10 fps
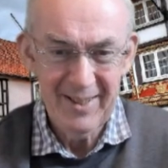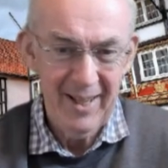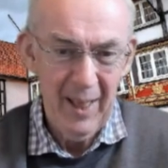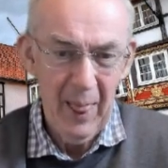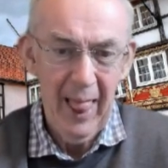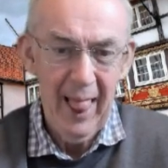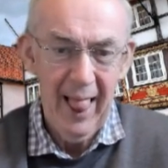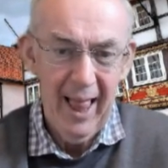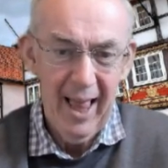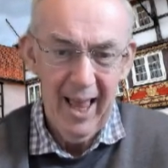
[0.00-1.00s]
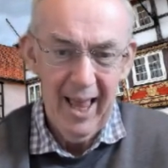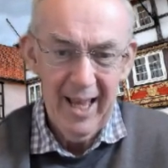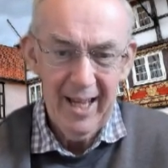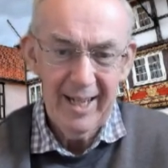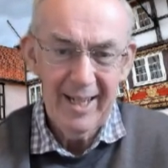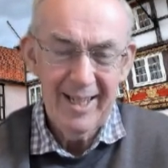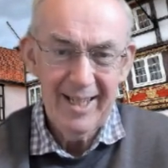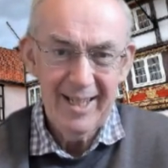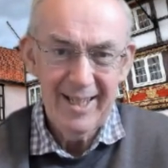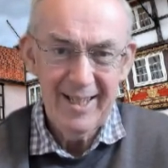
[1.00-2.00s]

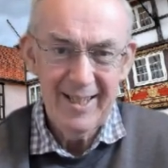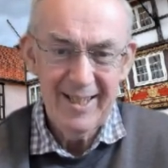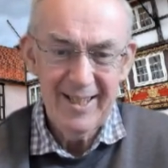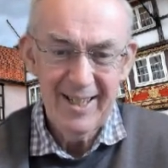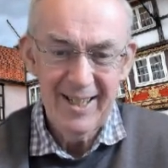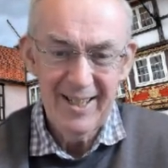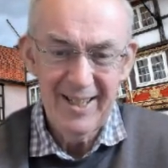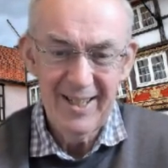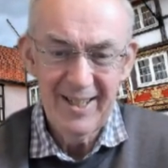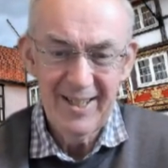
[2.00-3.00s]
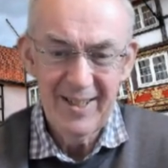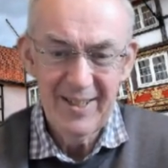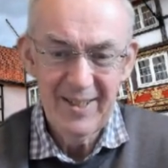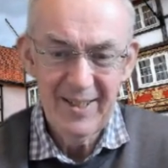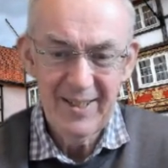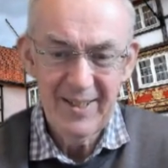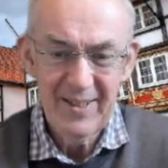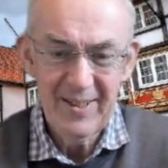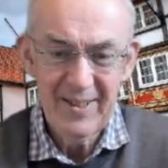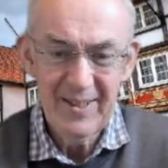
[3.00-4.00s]

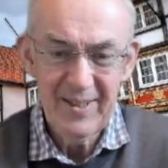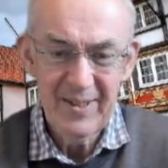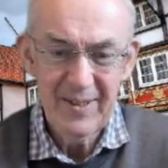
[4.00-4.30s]
No words are spoken by the person on screen.